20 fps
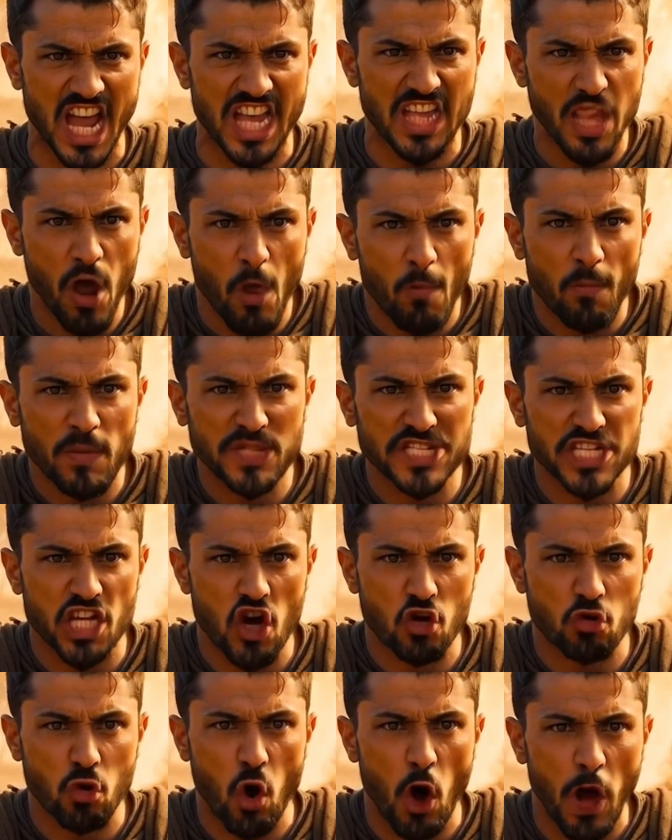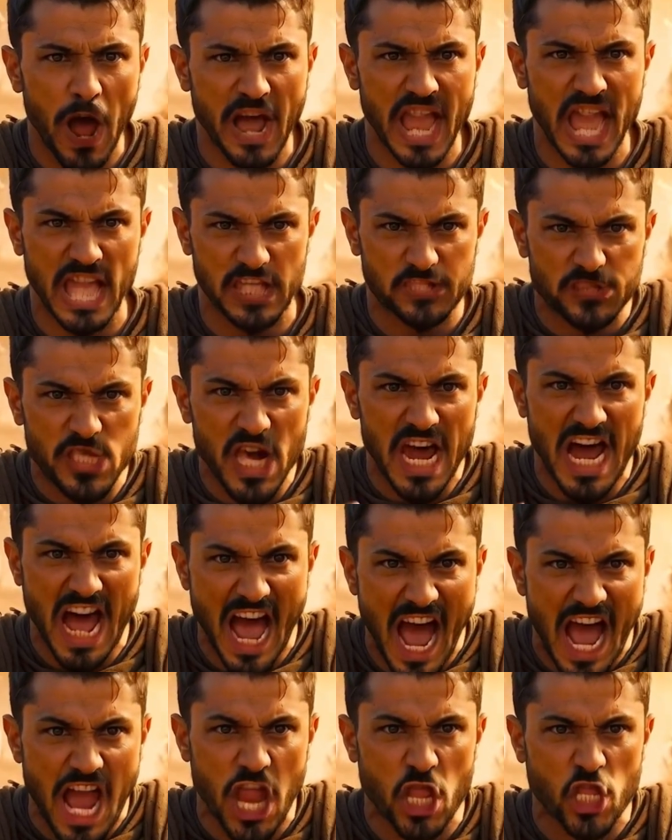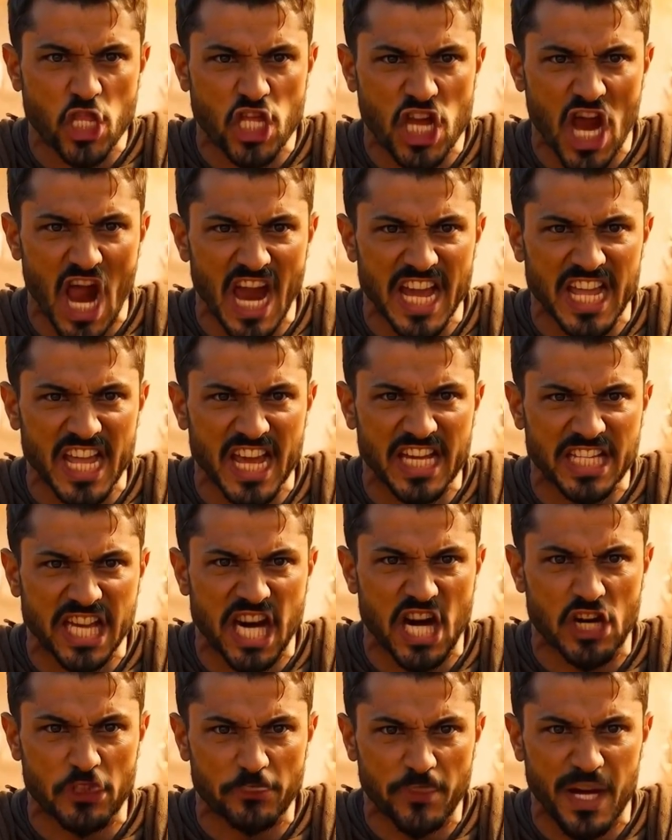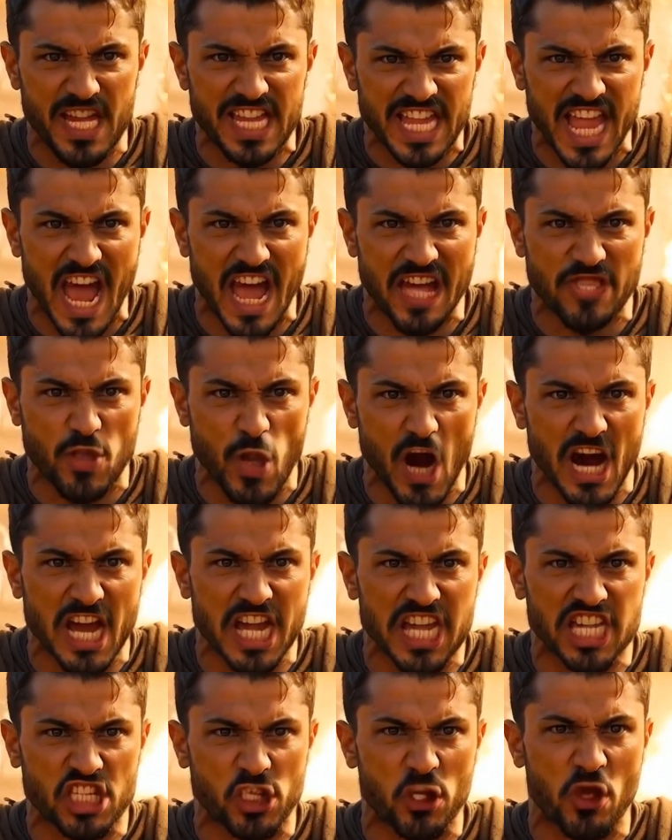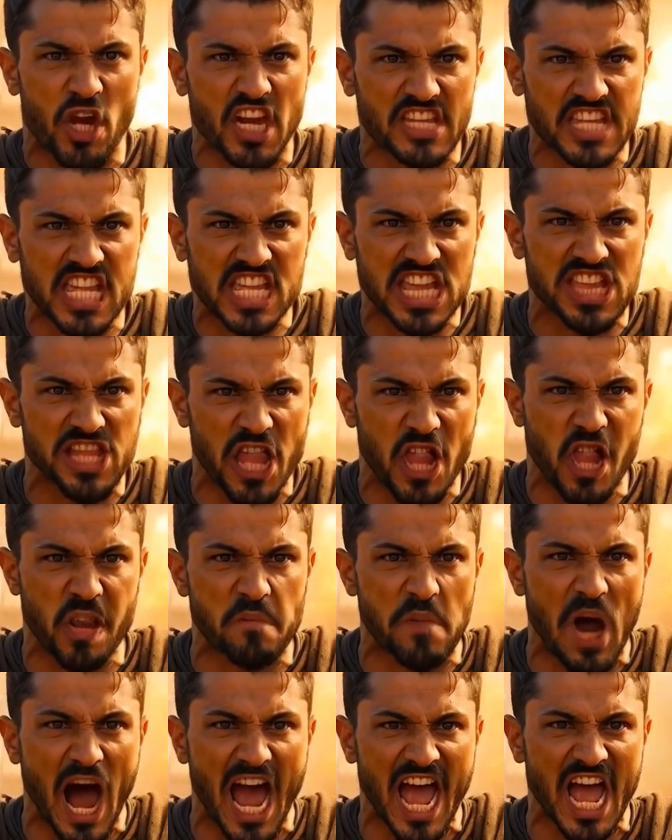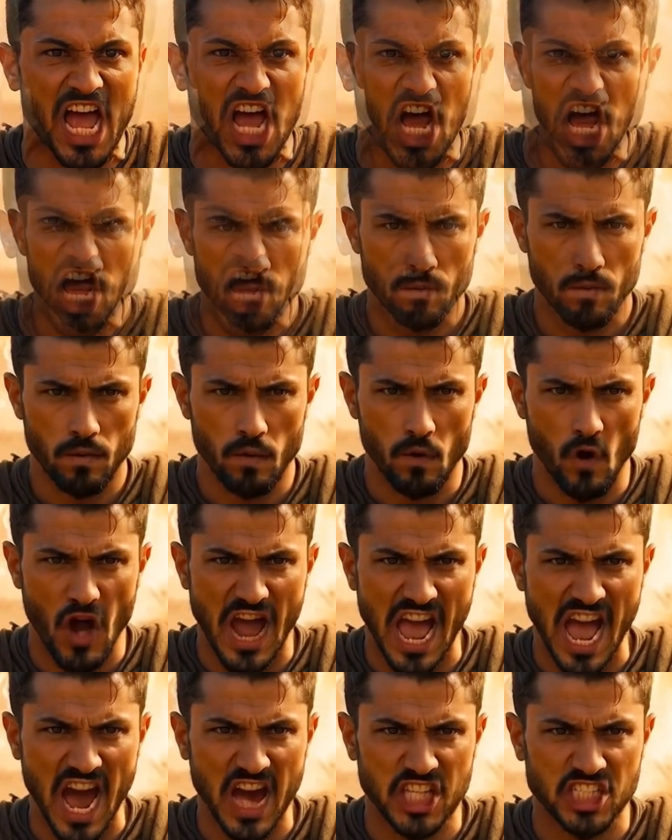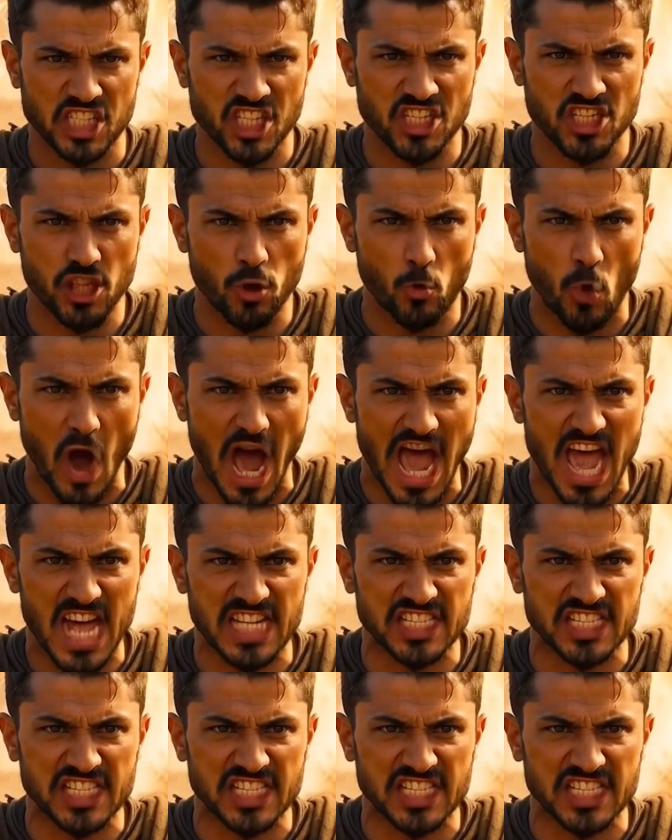am Bree," it replied, mocking him. The dark energy began to invade Benzie's body, weakening him.